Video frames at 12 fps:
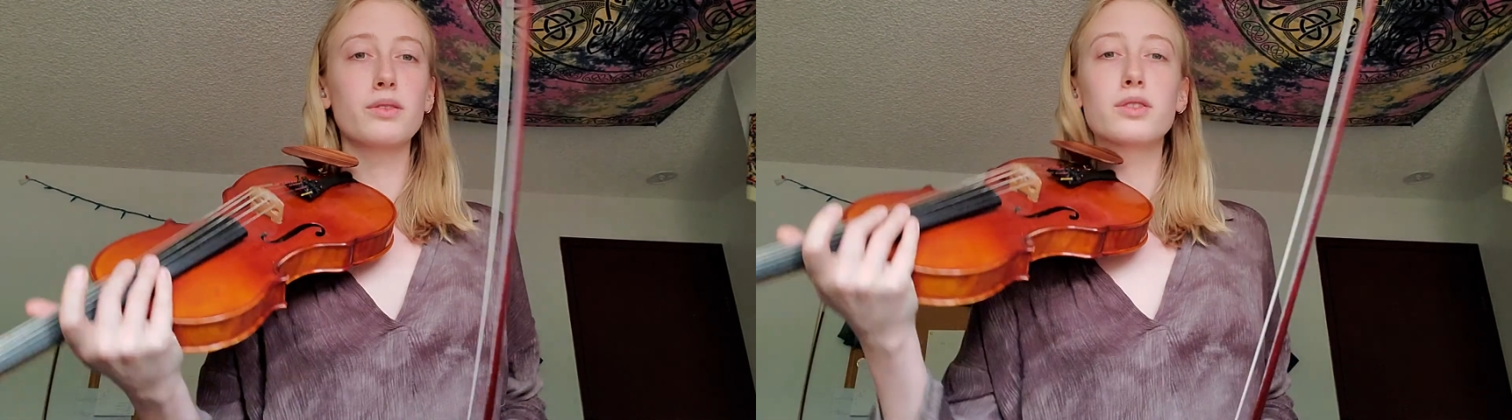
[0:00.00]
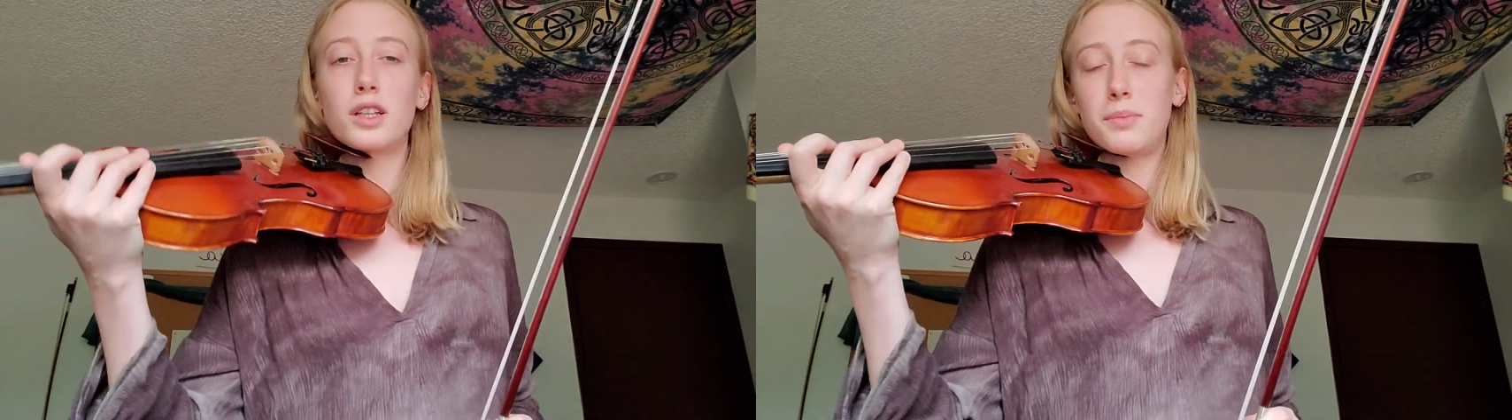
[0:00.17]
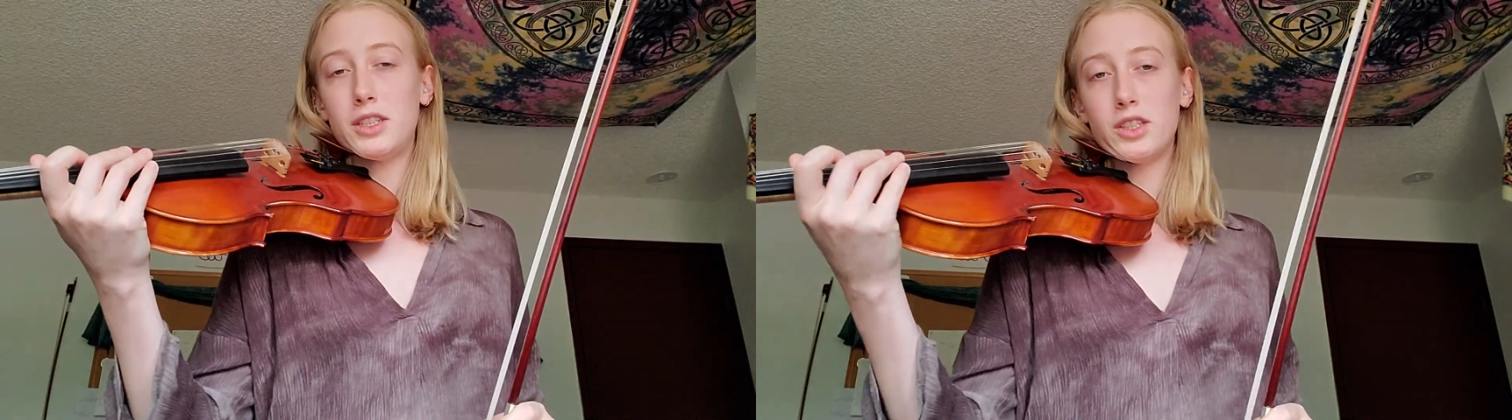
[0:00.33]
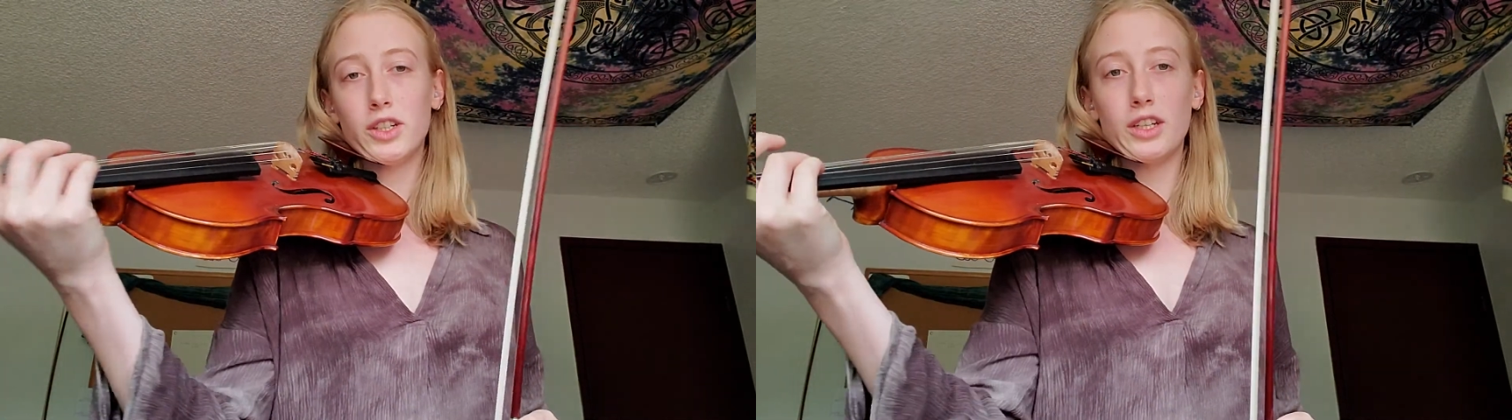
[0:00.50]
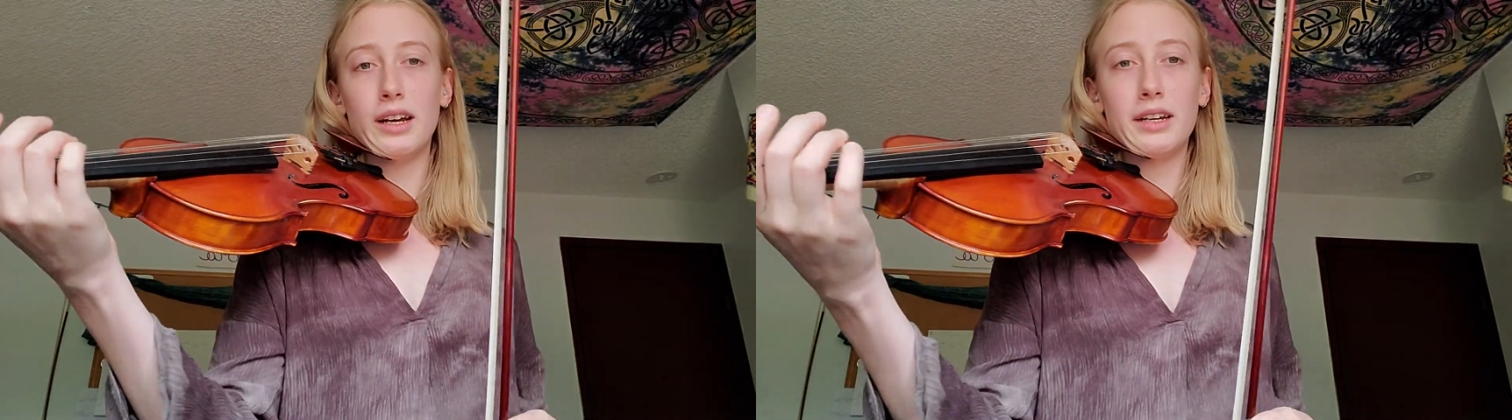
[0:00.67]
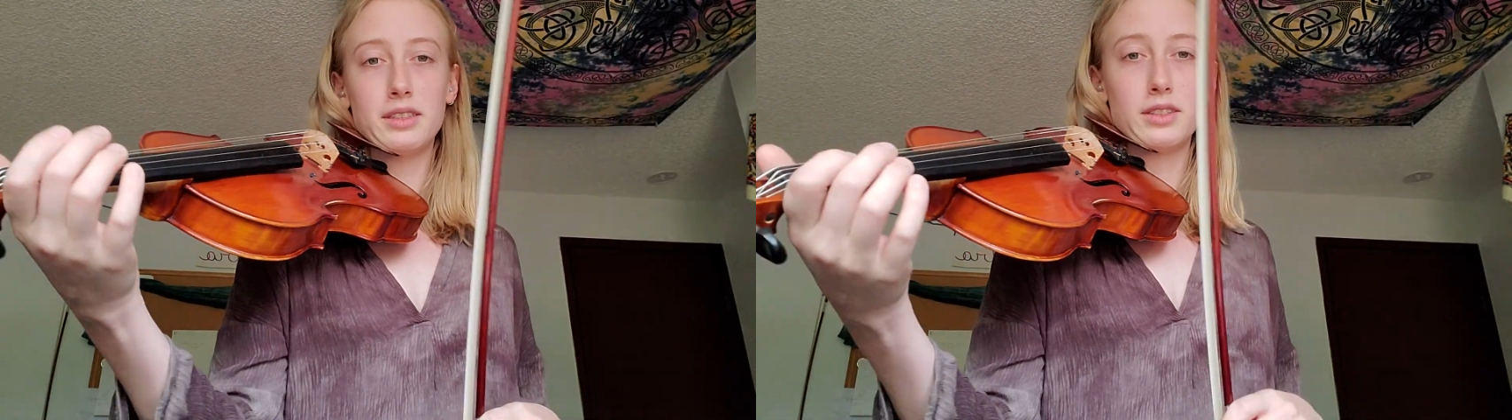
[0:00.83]
So let me show you
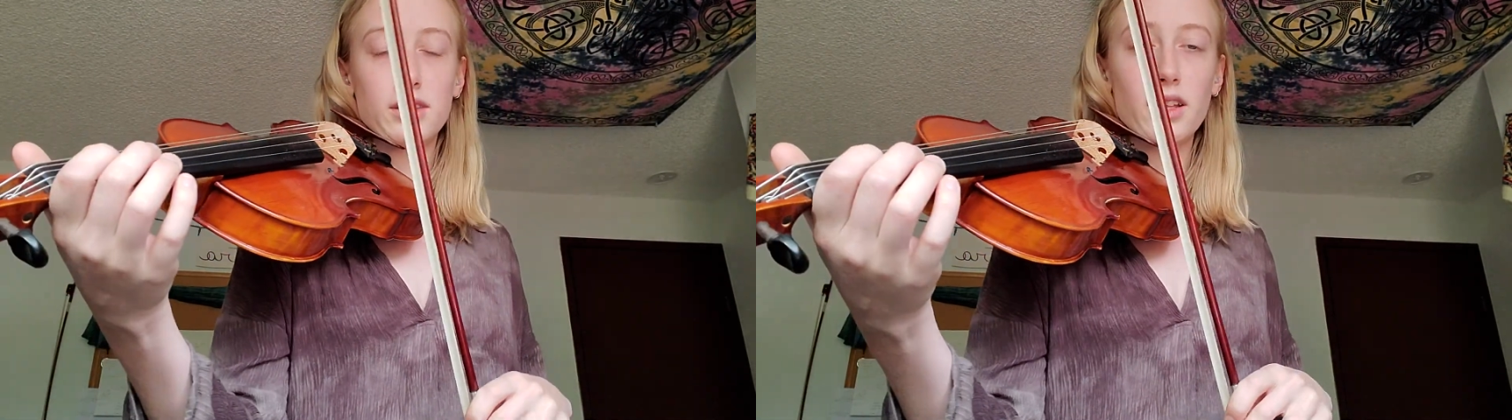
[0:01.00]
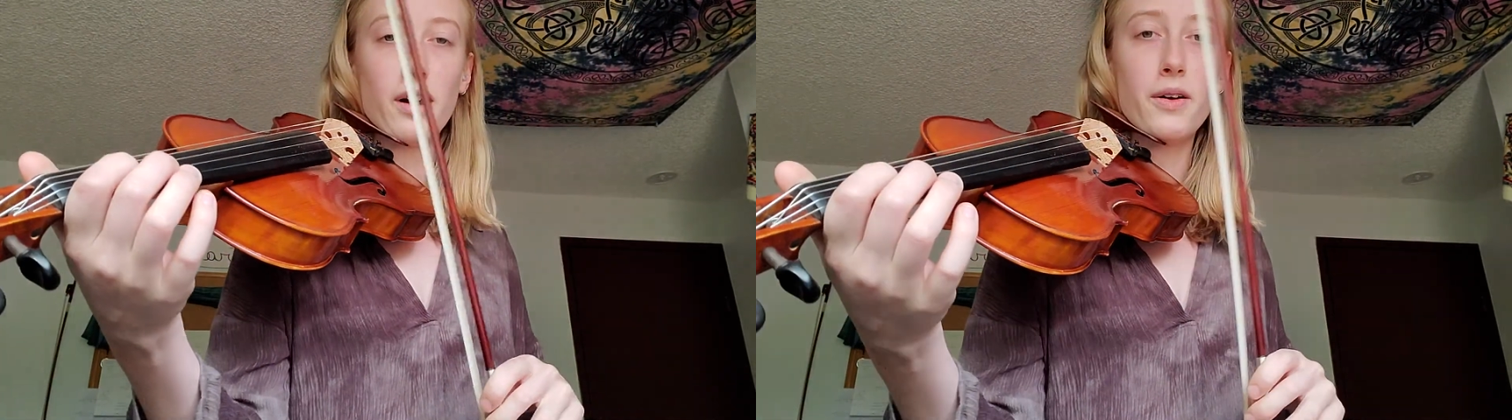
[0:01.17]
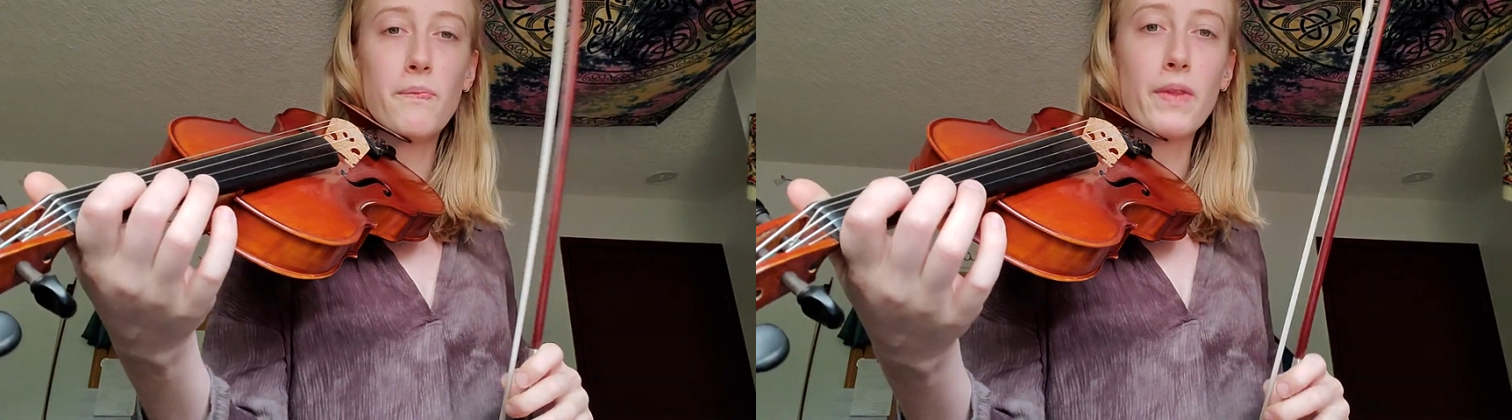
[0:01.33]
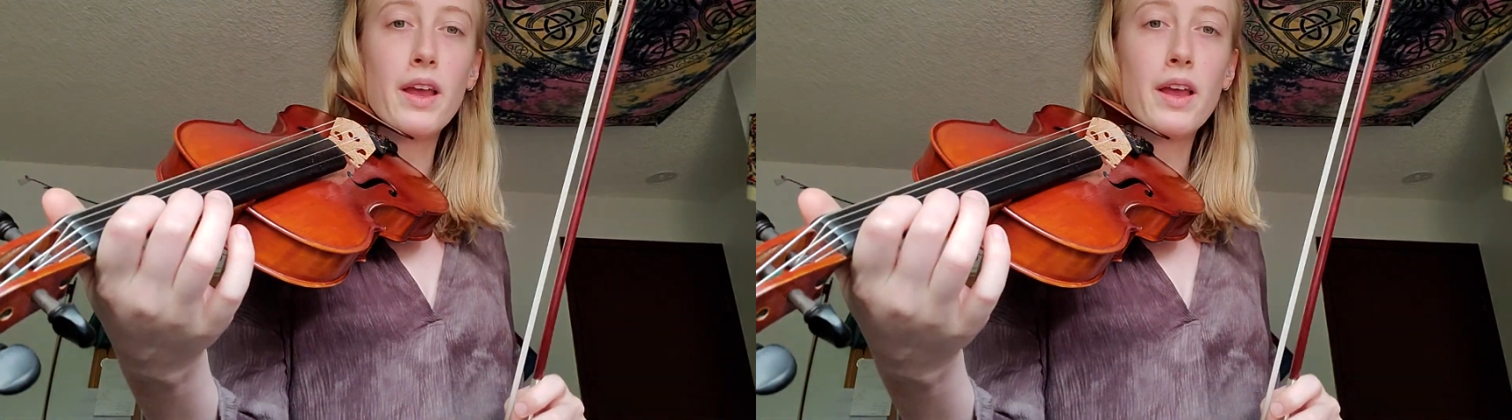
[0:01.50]
nice and slow.